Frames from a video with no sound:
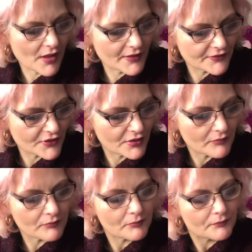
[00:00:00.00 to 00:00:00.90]
and you
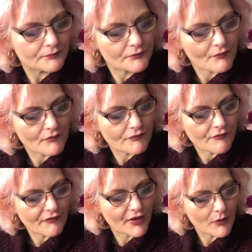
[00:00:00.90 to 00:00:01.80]
can
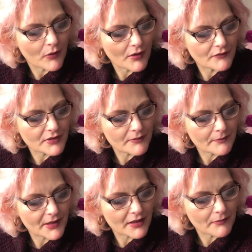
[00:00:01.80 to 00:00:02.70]
quote
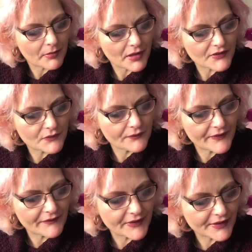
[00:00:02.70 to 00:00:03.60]
Pink Parcel
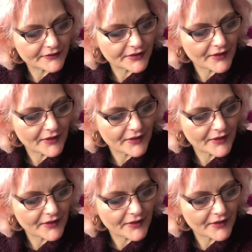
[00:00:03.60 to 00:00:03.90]
15.